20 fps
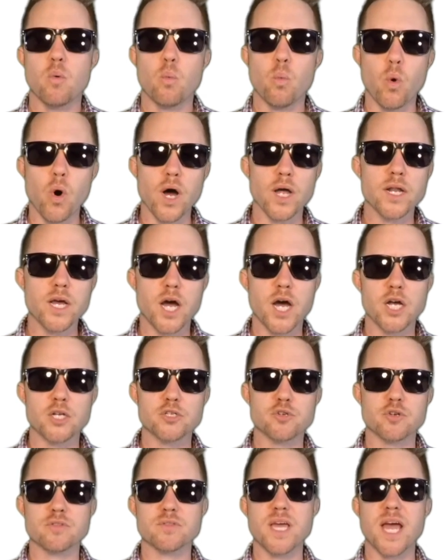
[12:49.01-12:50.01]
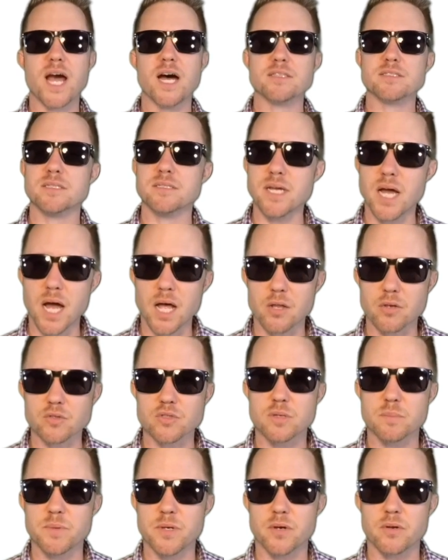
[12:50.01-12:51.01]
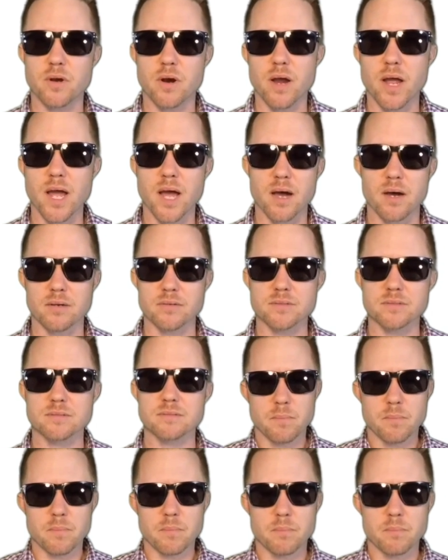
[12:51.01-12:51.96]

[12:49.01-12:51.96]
$100,000 to build our house.